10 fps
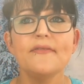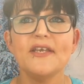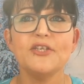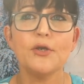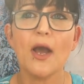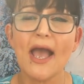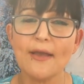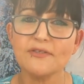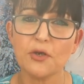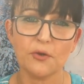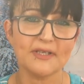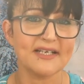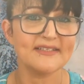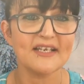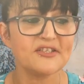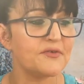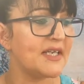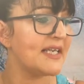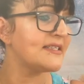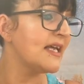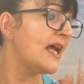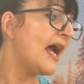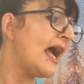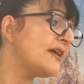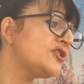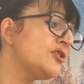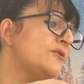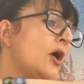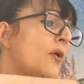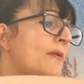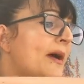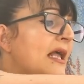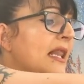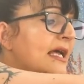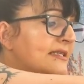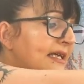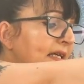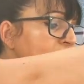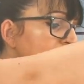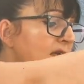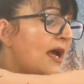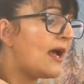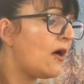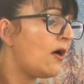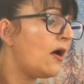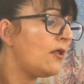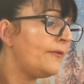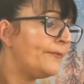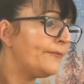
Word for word: They do household accessories. As you know, in my last Killstar haul,